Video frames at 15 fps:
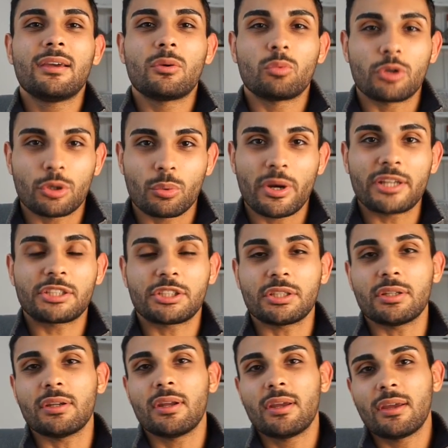
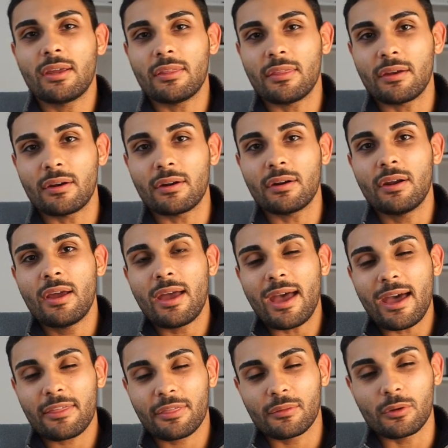regression in their
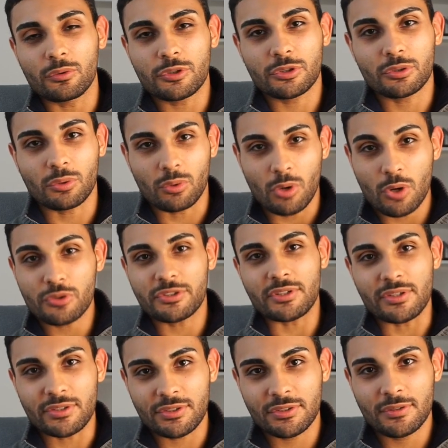
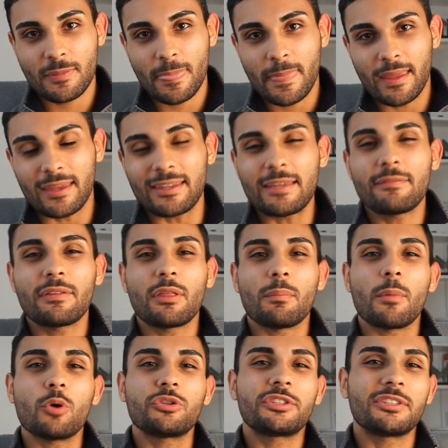atherosclerosis and even the
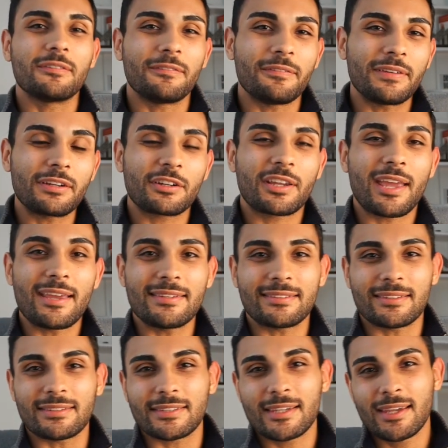most severe
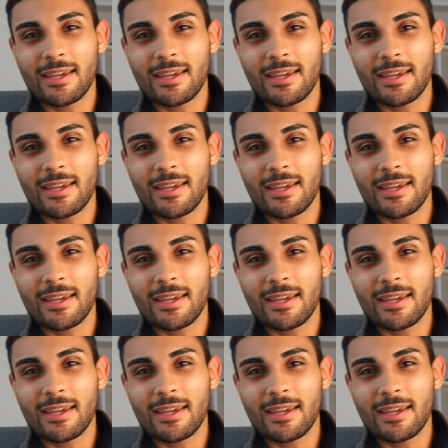cases